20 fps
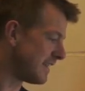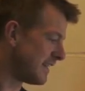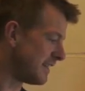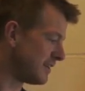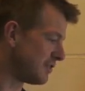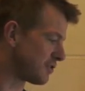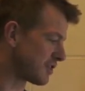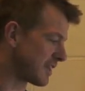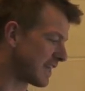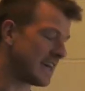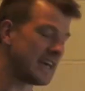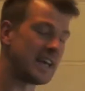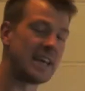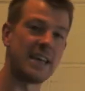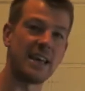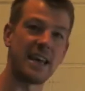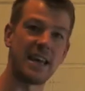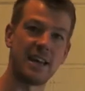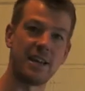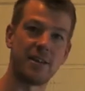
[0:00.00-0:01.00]
is
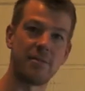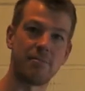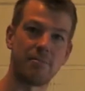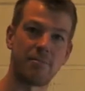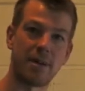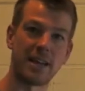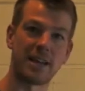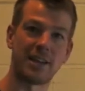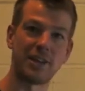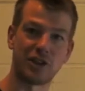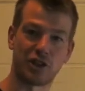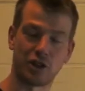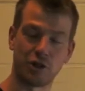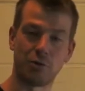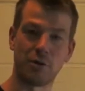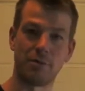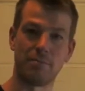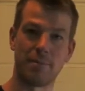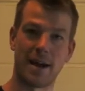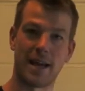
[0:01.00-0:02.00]
key in making
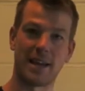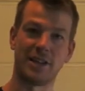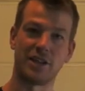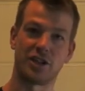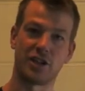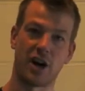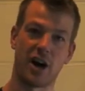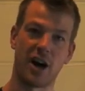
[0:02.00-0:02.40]
sure we manage